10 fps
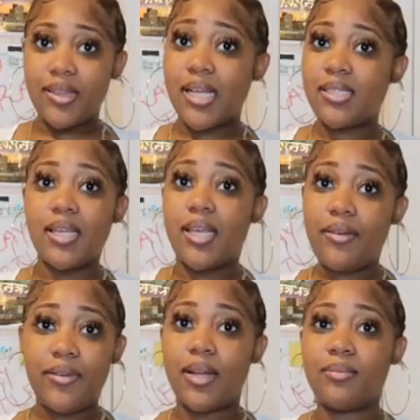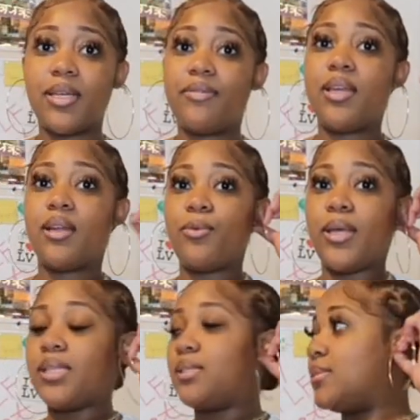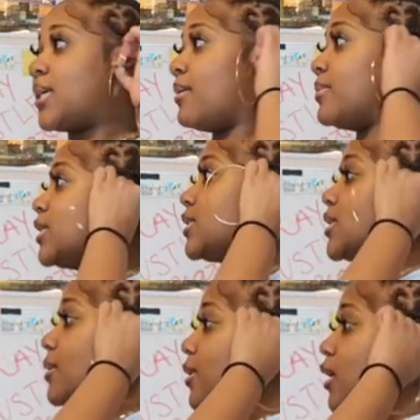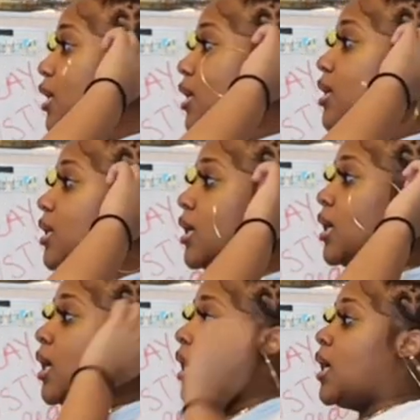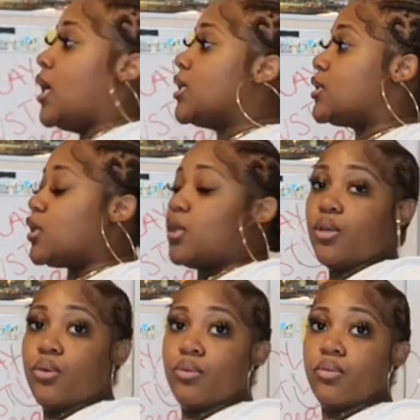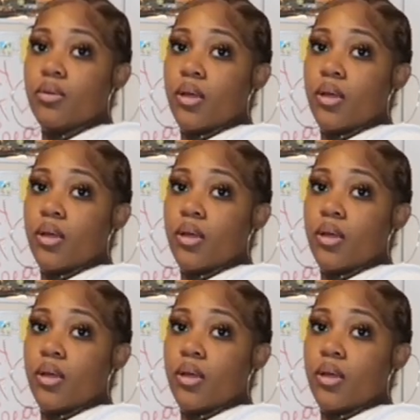That's a given. I'm definitely gonna wear this sometime this summer. It's cute.